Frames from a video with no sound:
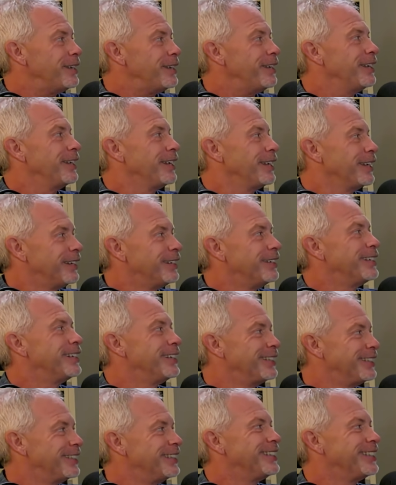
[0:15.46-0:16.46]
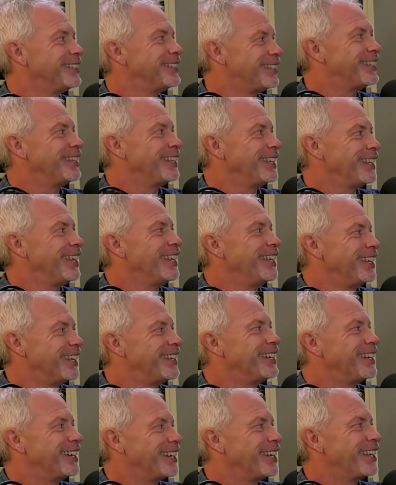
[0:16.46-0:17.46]

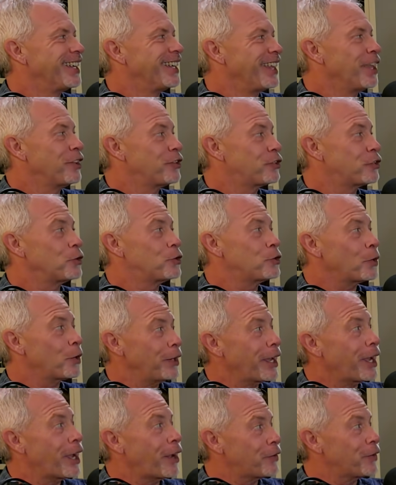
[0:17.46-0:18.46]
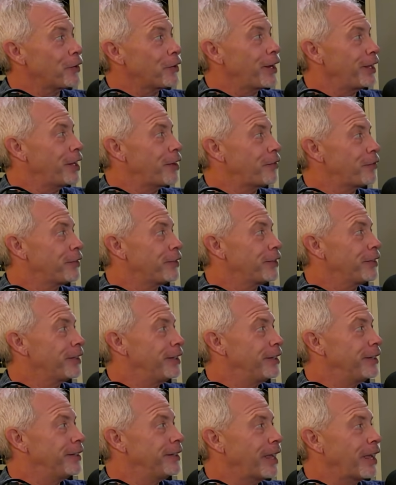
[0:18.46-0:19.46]
Mm-hmm. So shortly after I left
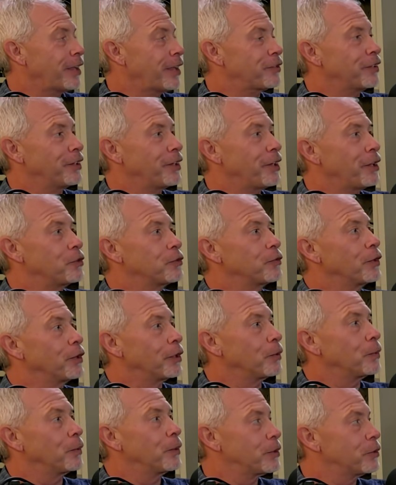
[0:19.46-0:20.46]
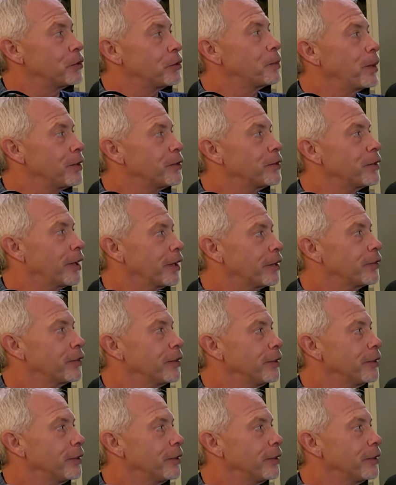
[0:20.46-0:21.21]
NASA in Huntsville and went to SpaceX.